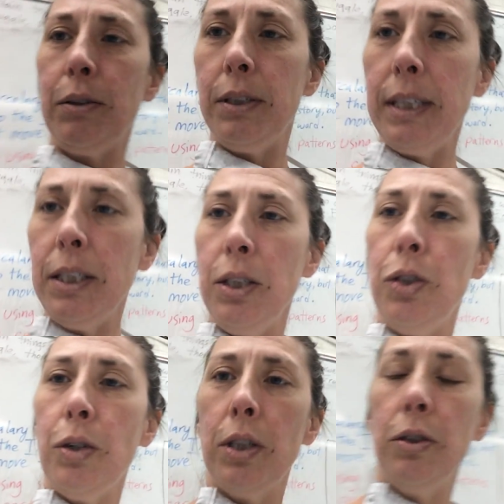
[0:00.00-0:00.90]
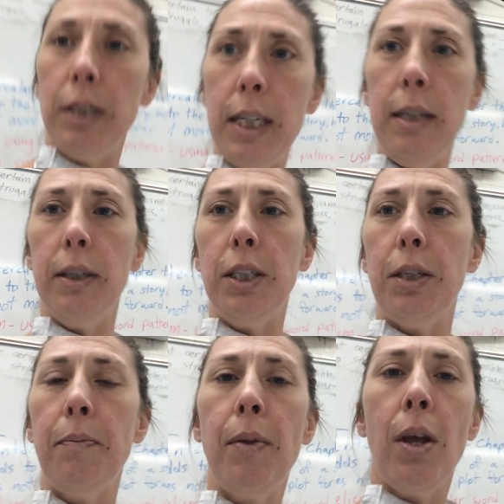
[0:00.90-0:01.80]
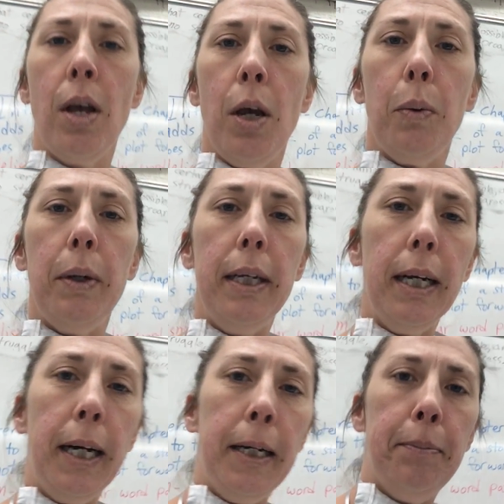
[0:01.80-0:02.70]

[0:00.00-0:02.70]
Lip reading: or sentence structure in English, we